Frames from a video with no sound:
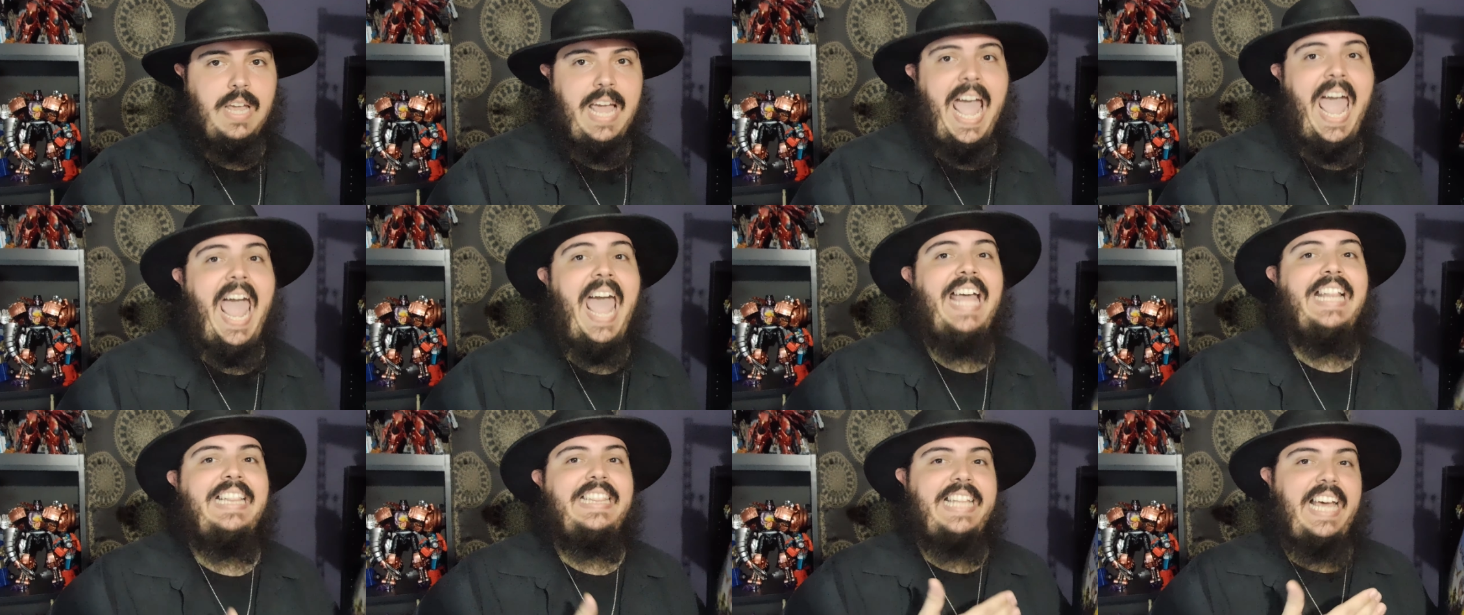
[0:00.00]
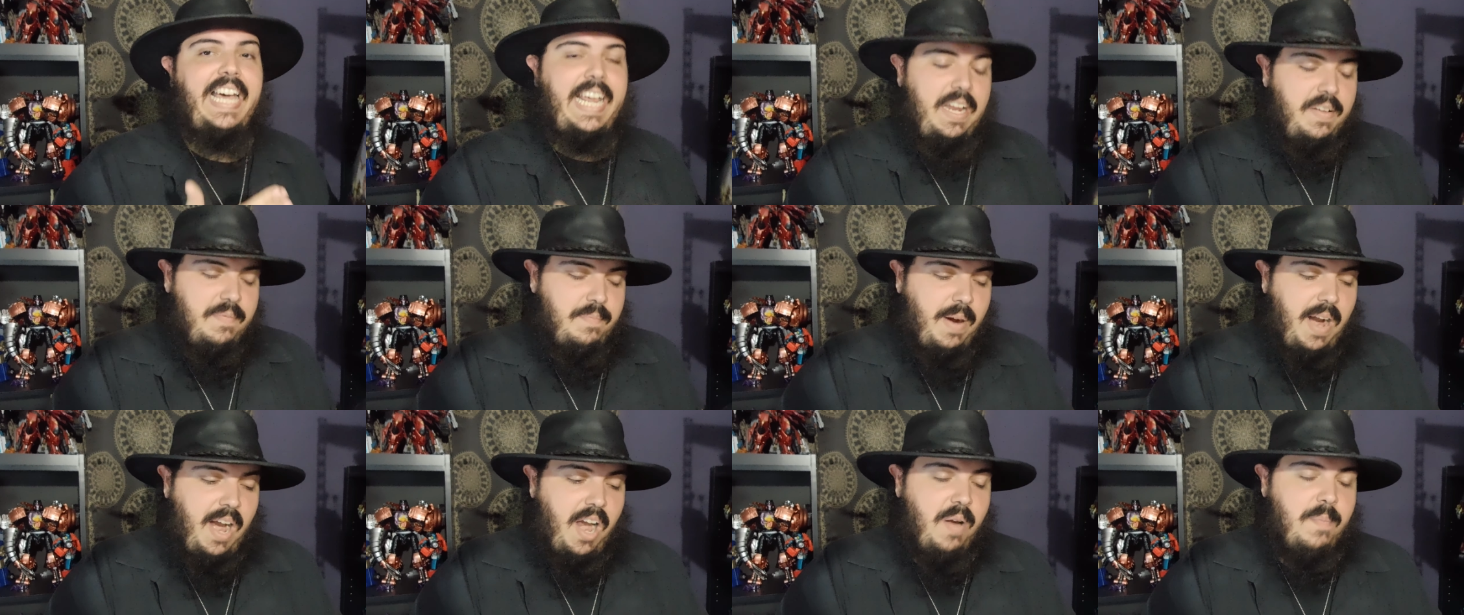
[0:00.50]
And that
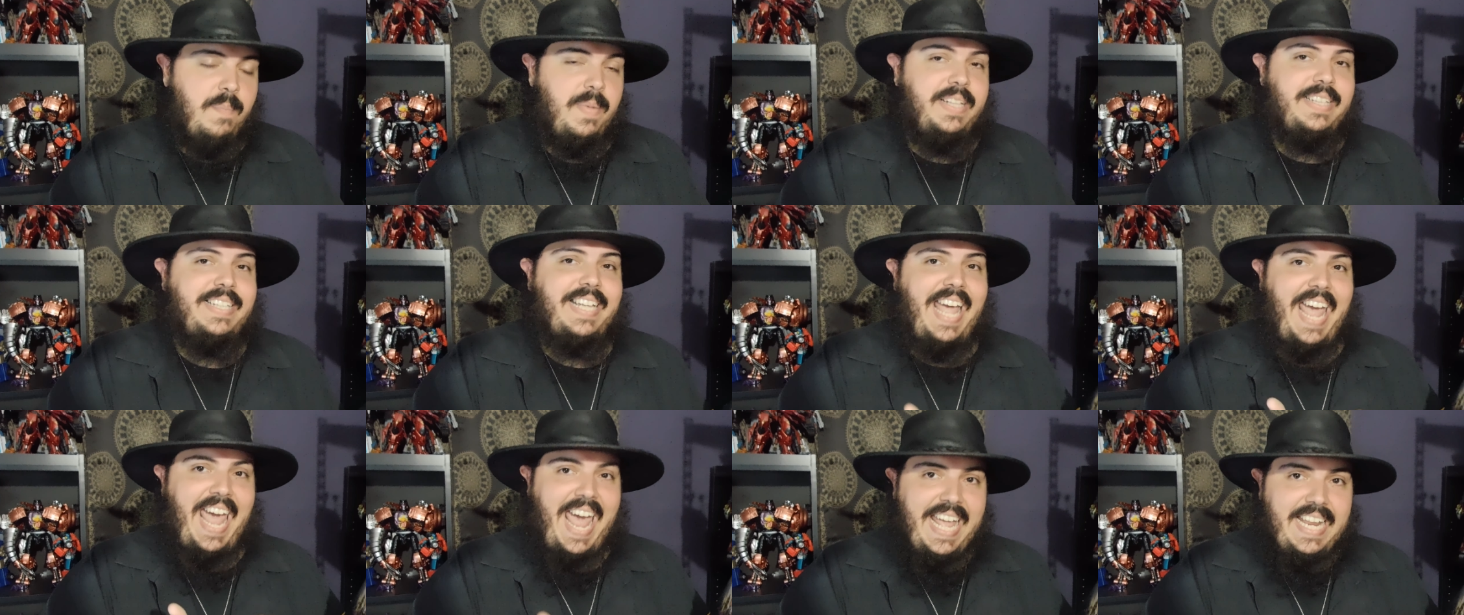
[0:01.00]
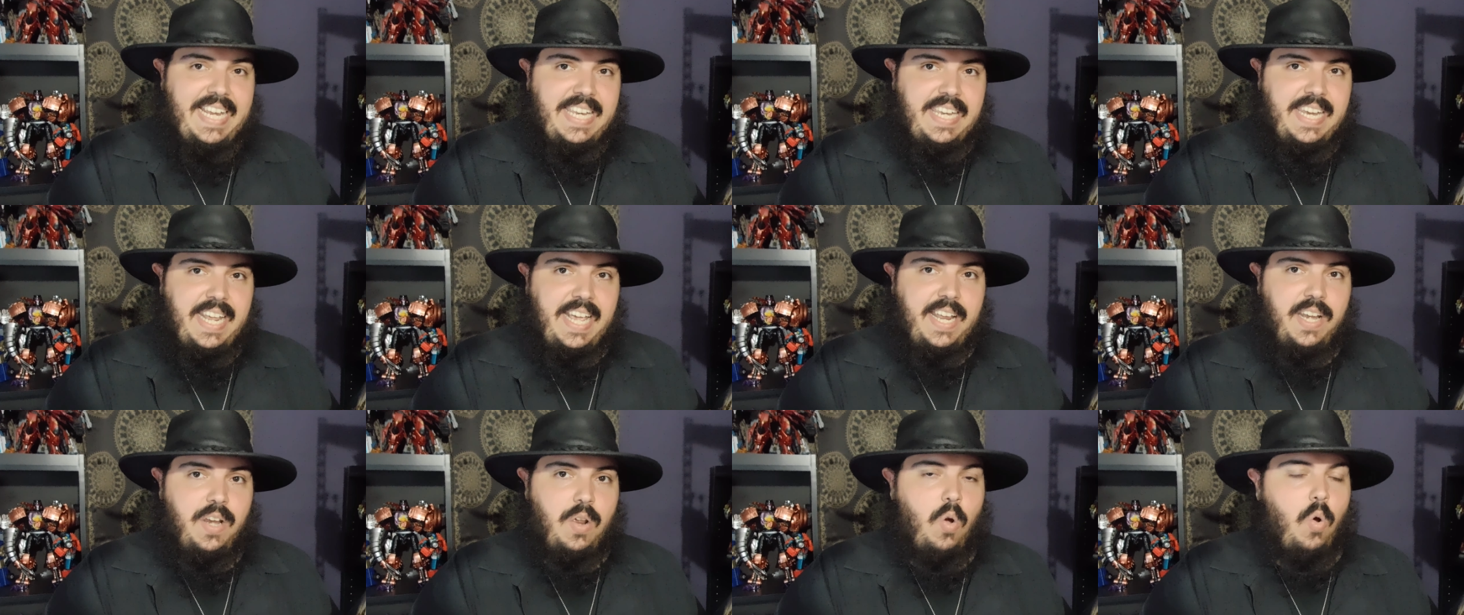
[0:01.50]
environment
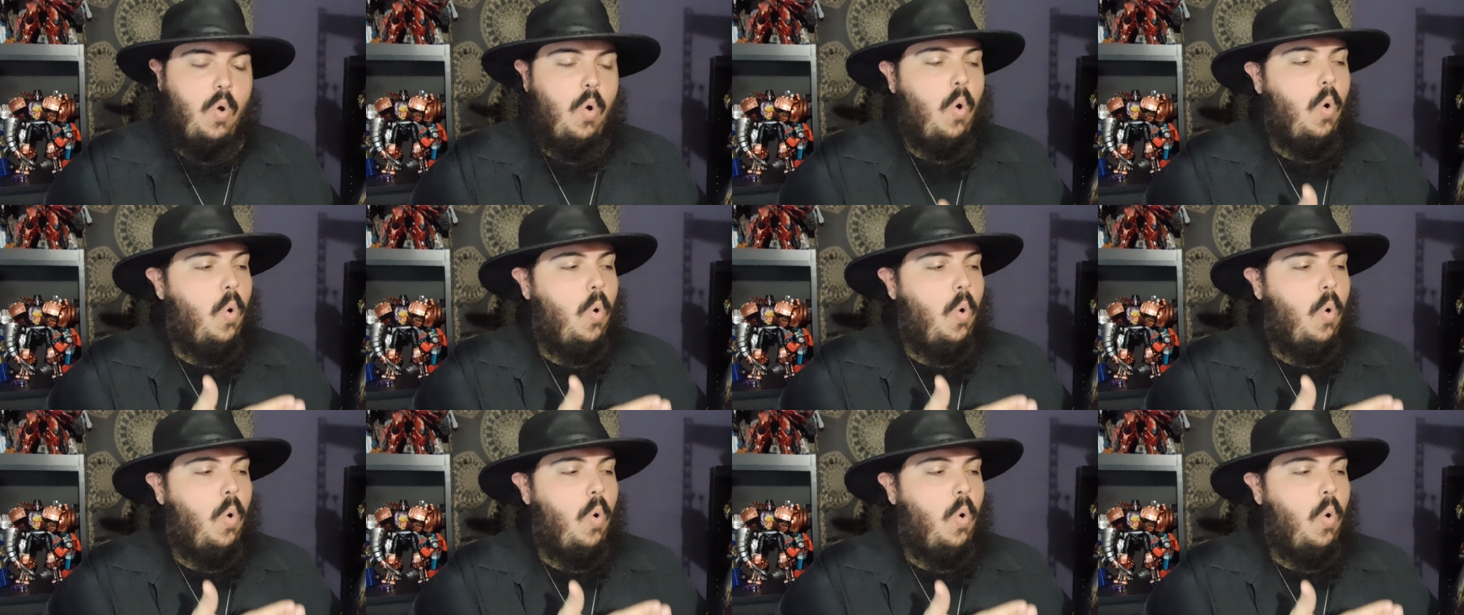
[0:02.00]
ended